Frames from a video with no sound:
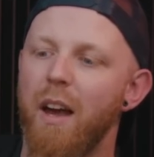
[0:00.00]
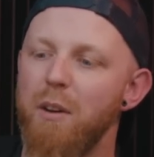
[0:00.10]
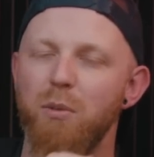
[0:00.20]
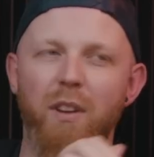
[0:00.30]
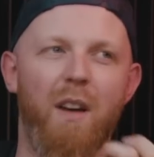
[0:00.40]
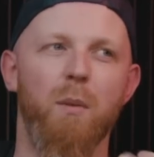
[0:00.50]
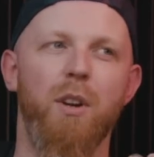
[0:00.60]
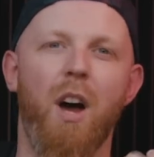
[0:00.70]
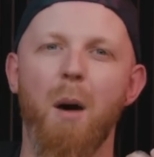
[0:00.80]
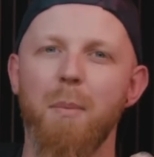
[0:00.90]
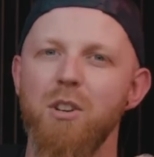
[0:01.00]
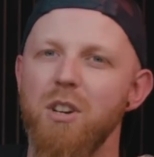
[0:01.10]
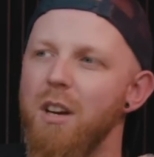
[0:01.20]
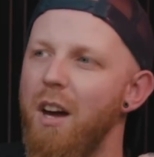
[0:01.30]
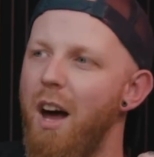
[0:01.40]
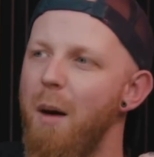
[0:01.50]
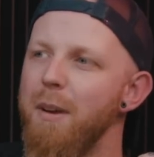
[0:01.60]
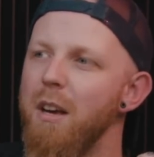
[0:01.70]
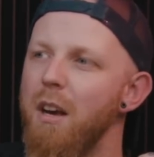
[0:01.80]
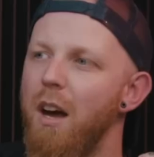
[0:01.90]
How do you say that word? Harbinger?
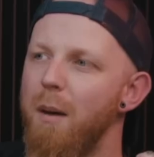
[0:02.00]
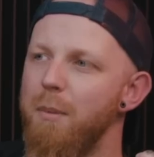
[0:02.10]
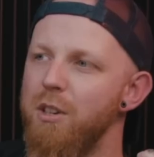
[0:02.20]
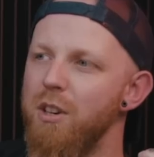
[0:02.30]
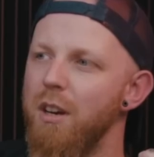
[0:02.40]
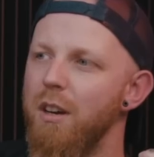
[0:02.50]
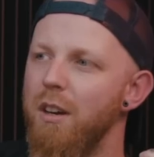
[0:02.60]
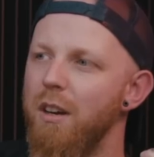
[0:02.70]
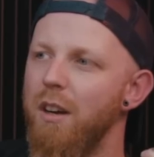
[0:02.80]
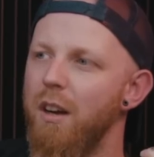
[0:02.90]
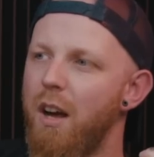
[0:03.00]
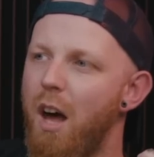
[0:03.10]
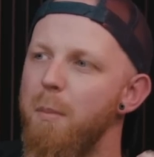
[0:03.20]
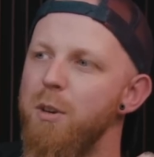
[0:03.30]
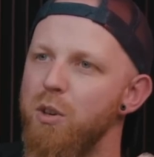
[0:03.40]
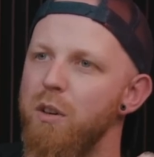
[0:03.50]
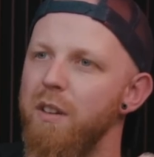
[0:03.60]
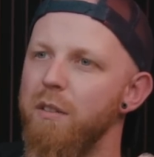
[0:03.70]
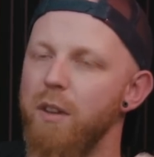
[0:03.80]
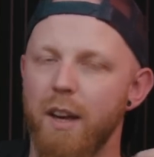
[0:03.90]
Harbinger? Harbinger. Harbinger of
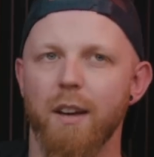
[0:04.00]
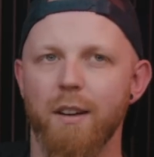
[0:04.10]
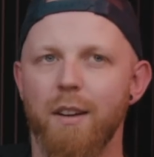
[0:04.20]
Evil, yeah.